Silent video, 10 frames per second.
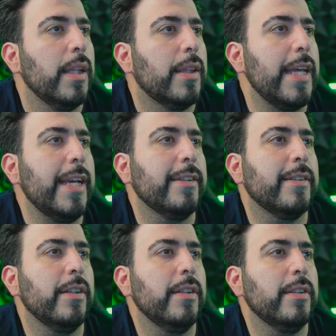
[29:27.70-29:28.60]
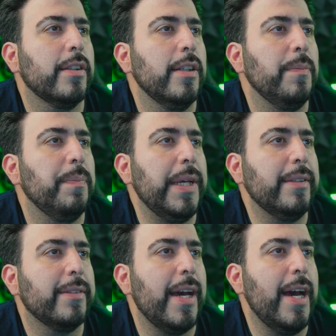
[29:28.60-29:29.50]
thanks. There is a good
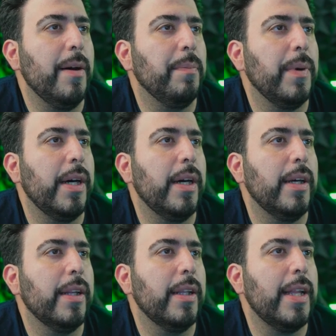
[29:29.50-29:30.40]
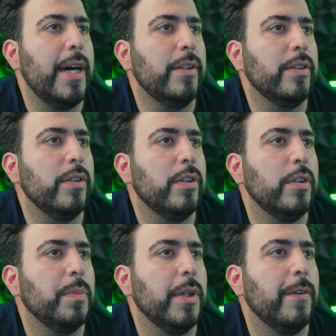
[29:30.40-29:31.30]
base app uh, that allows you to
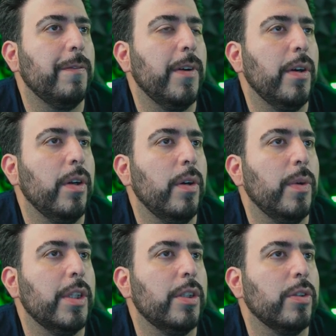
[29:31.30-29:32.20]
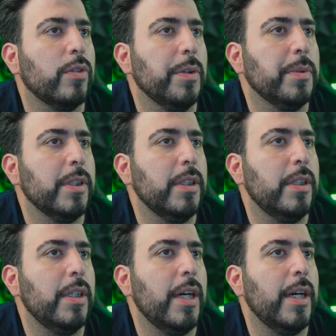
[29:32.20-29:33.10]
put a photo with a
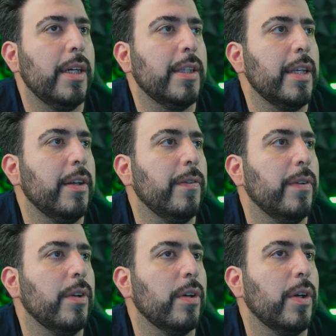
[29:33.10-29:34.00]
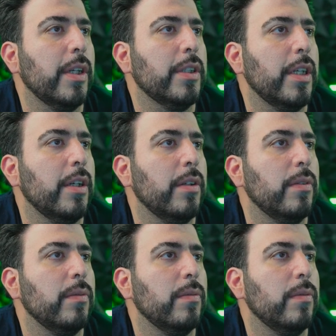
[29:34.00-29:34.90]
description. Uh, thank you for a great channel.
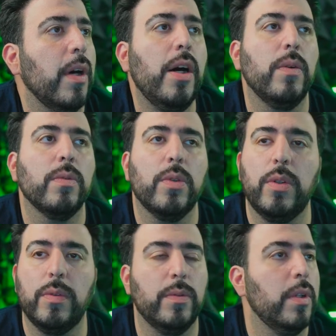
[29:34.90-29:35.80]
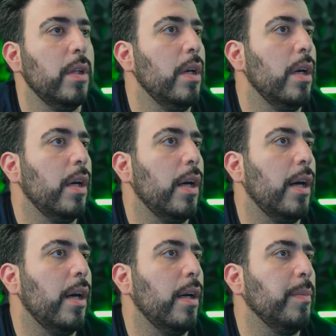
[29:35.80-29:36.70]
Oh, cool.
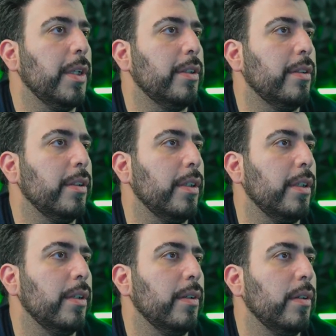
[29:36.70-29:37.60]
Um, let's see.